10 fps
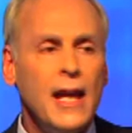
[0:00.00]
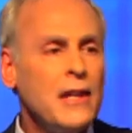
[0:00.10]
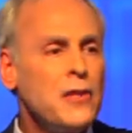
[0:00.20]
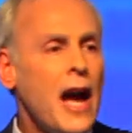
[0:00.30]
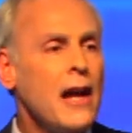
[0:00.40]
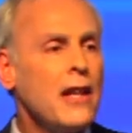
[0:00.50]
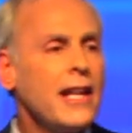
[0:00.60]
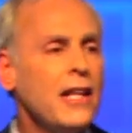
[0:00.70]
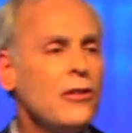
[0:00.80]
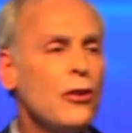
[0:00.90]
and
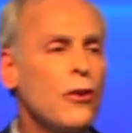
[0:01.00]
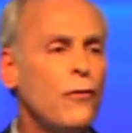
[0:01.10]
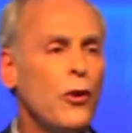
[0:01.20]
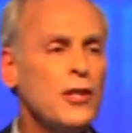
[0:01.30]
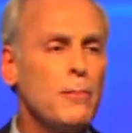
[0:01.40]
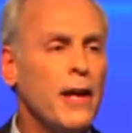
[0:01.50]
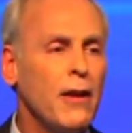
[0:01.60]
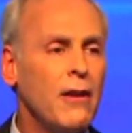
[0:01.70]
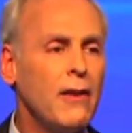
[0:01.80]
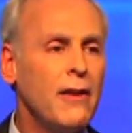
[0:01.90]
dialing into your
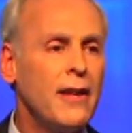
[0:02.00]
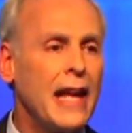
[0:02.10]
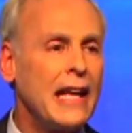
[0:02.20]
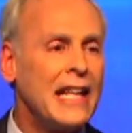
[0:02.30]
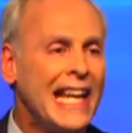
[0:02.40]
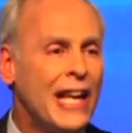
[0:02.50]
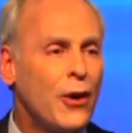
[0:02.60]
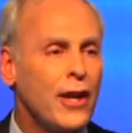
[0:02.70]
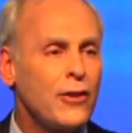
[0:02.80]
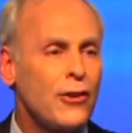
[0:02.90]
voicemail and hearing